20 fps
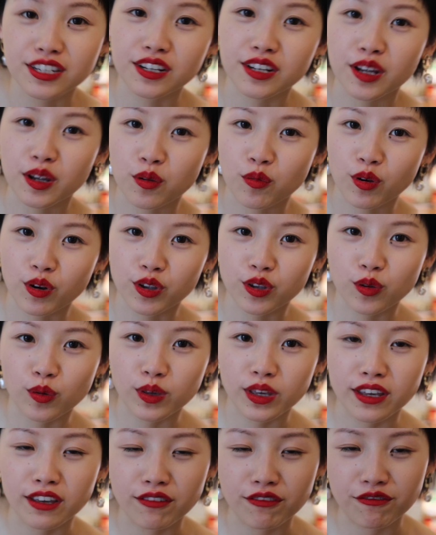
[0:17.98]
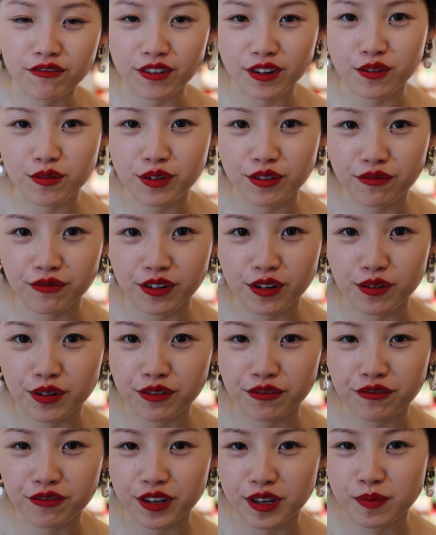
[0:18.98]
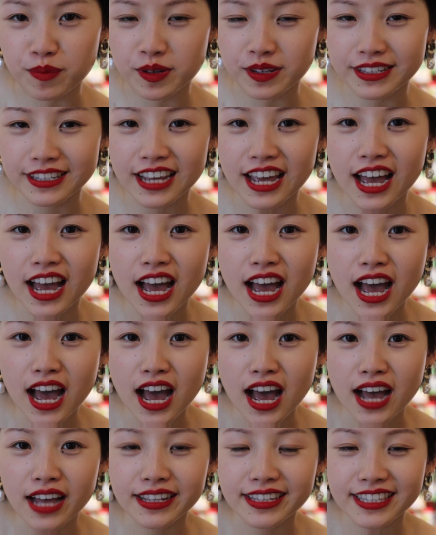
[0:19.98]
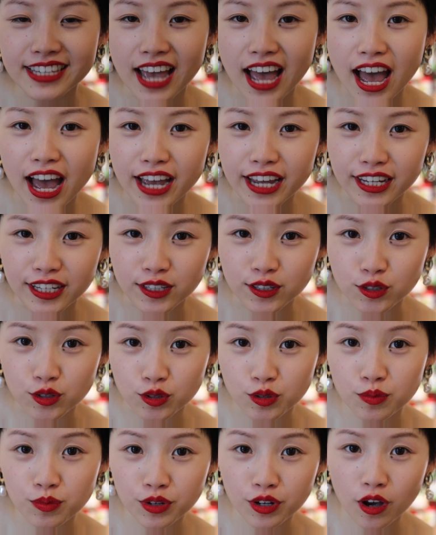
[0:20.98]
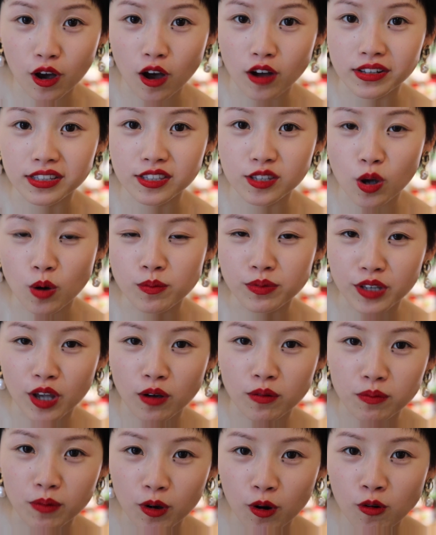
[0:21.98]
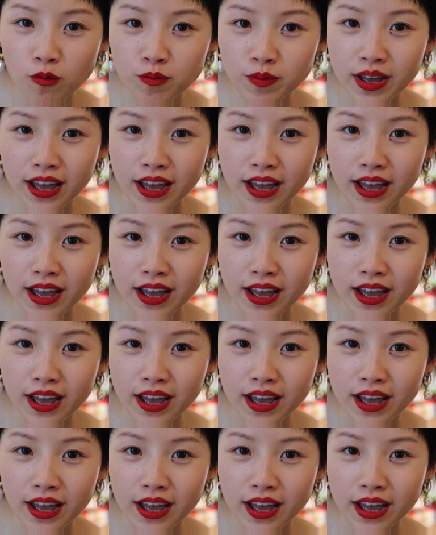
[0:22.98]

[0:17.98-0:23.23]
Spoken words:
today we're cooking a very, very famous Thai soup called Tom Yum Goong.